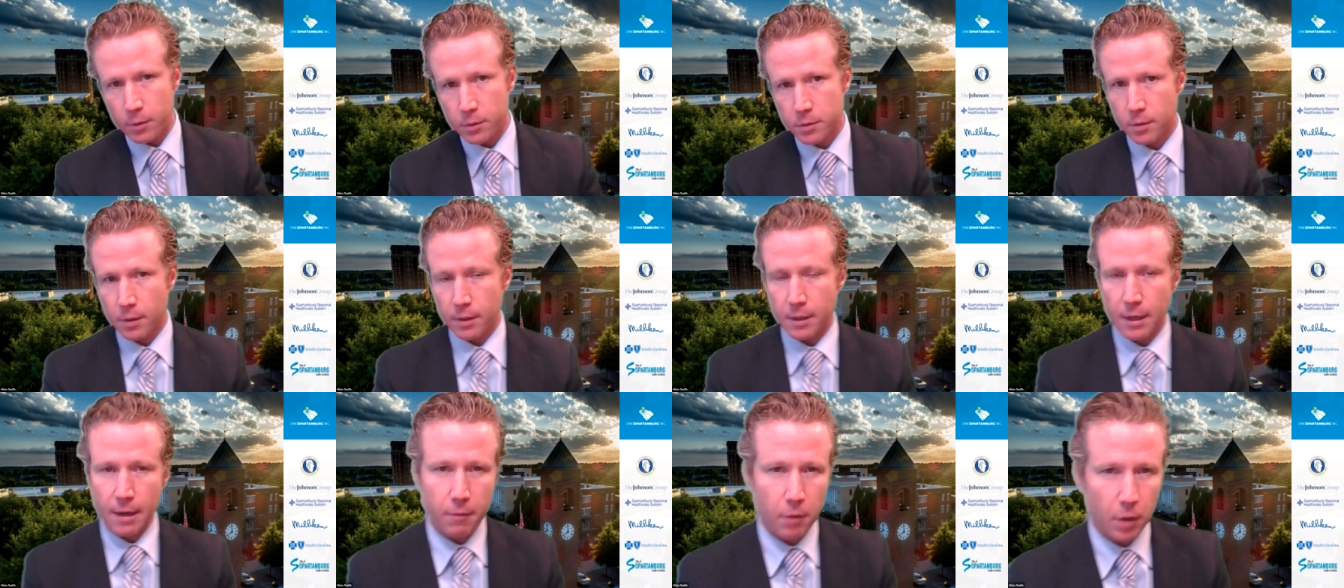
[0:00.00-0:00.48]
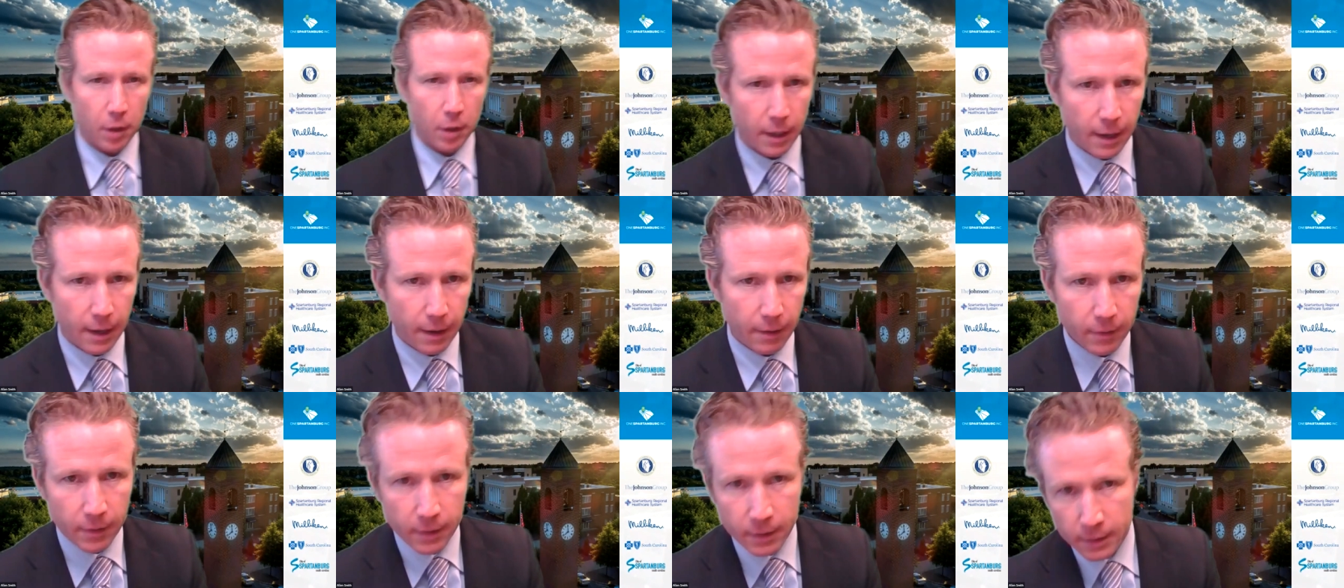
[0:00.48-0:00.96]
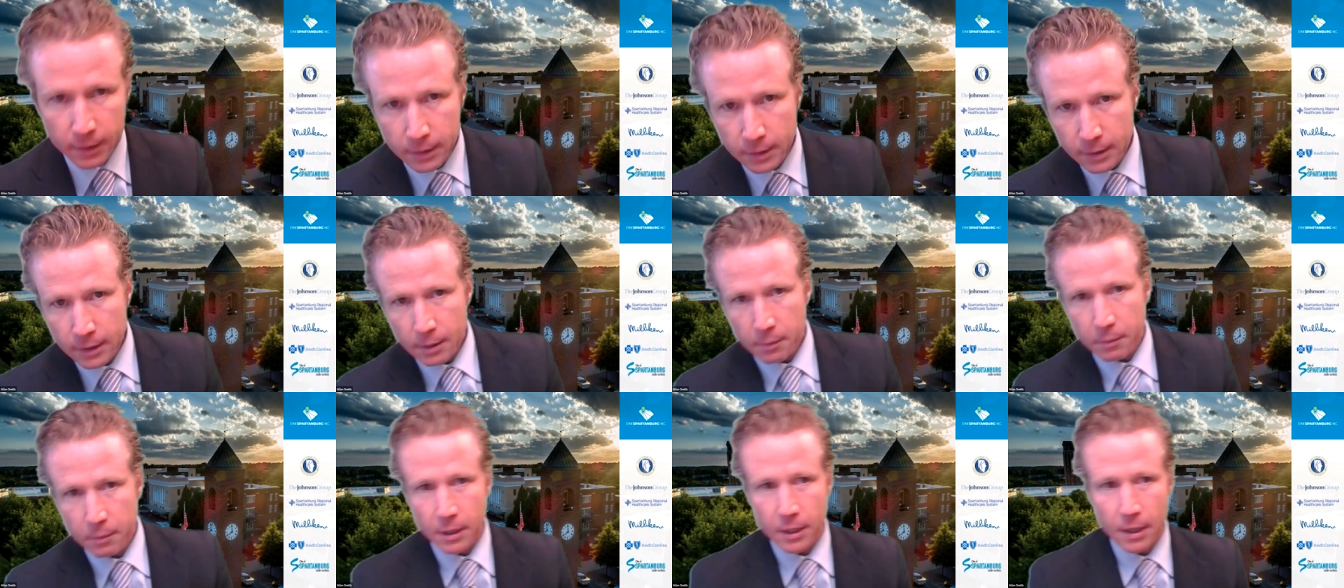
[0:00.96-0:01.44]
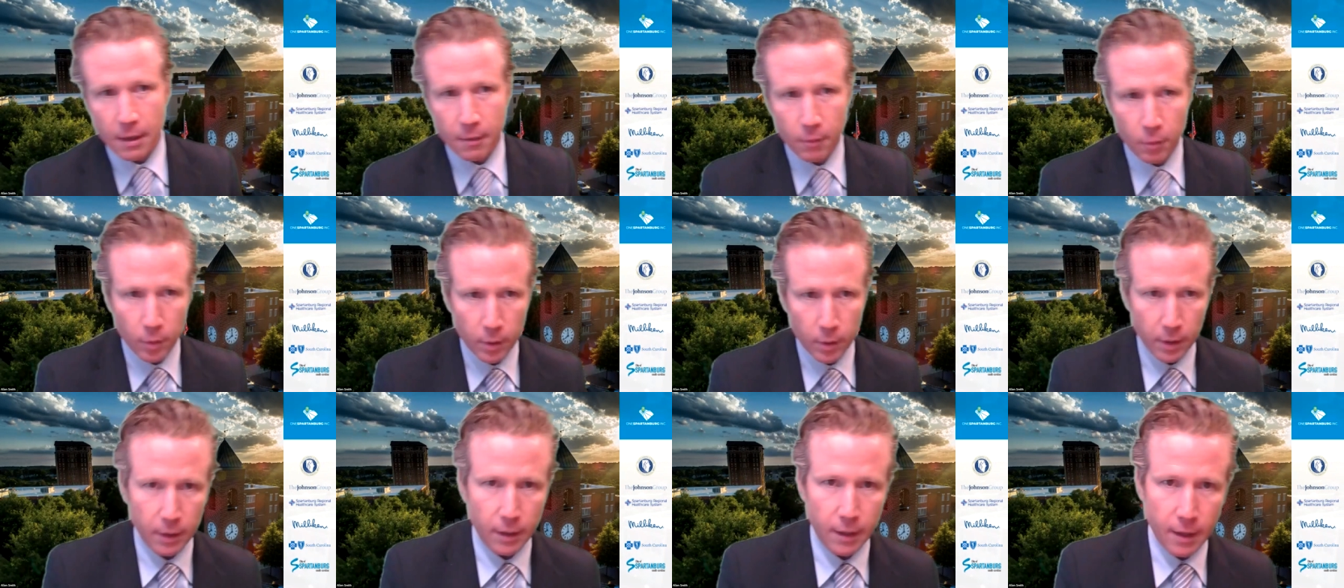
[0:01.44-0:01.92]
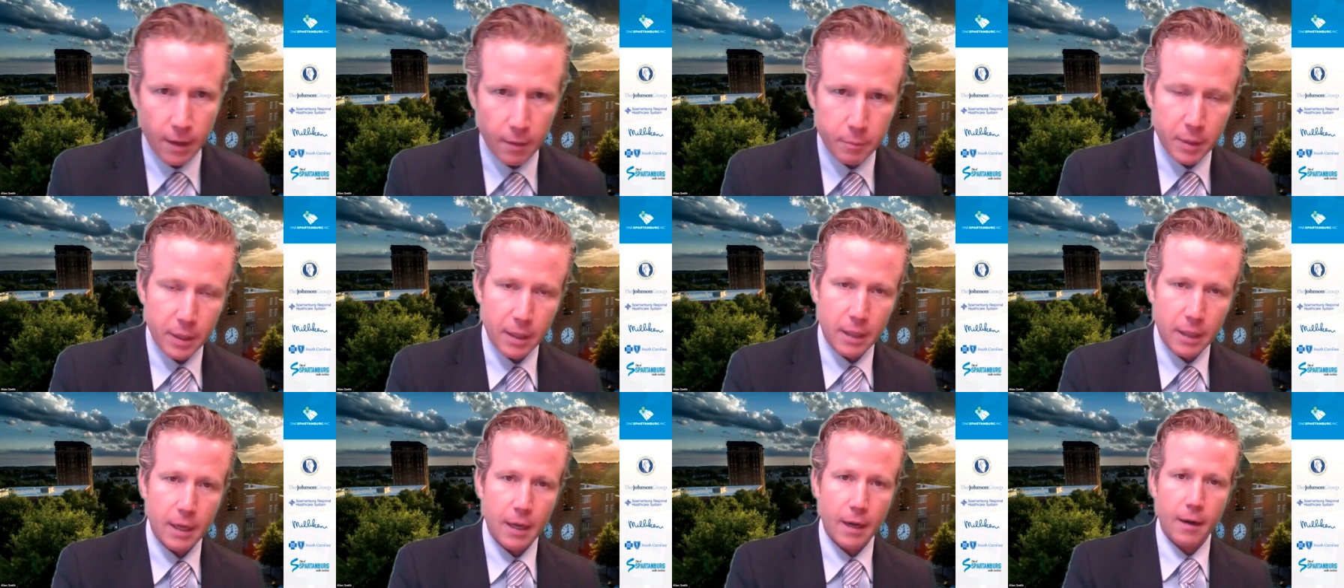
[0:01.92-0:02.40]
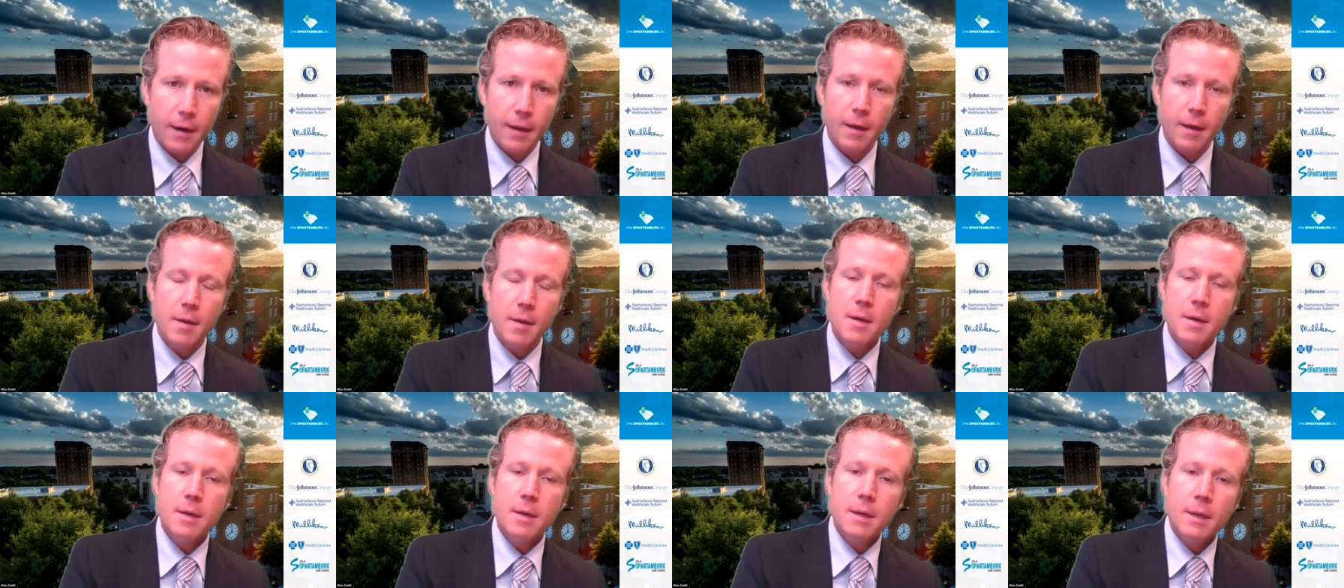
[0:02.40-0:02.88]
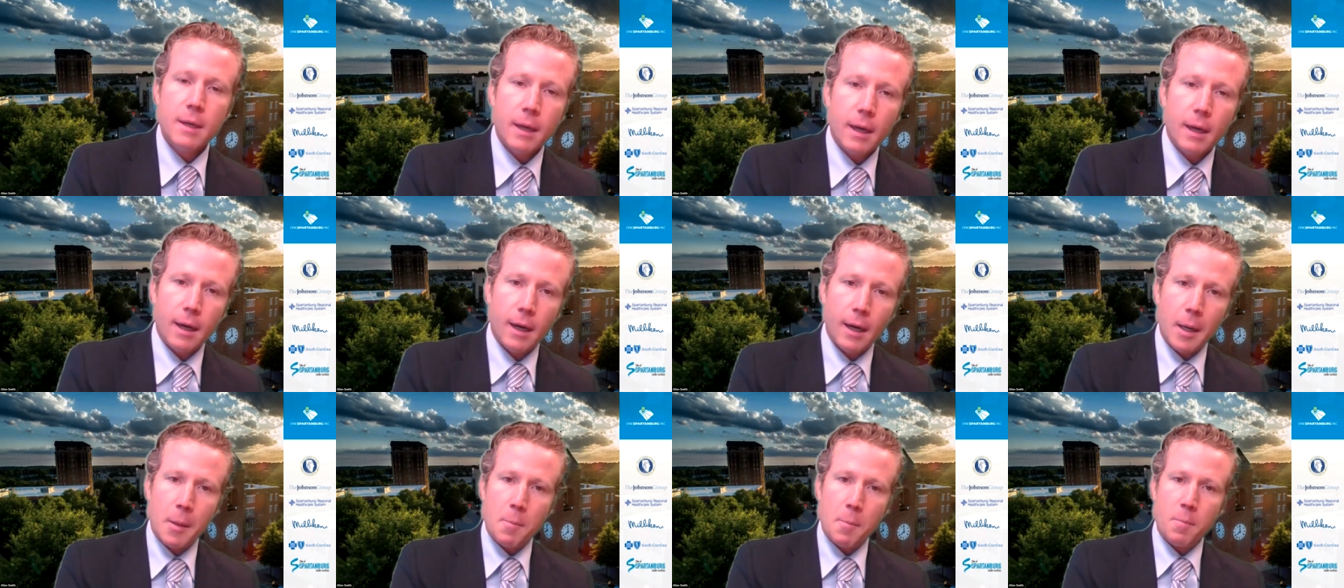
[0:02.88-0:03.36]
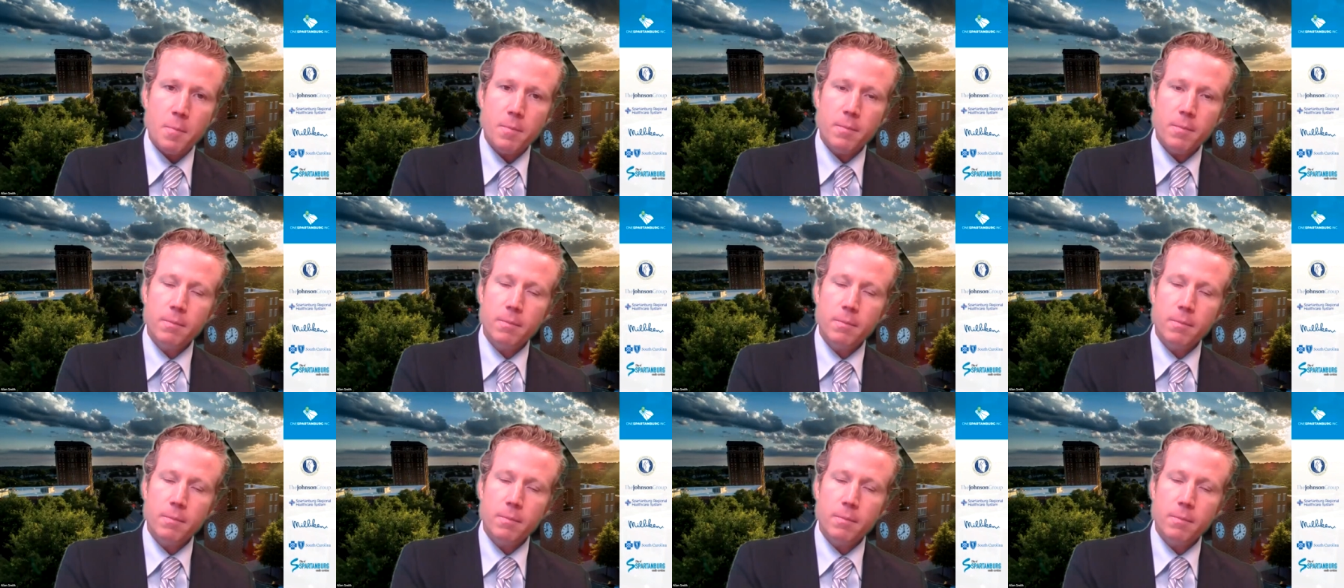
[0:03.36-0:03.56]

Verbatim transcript: So I never left. I mean, I never really left Pitt County. Um,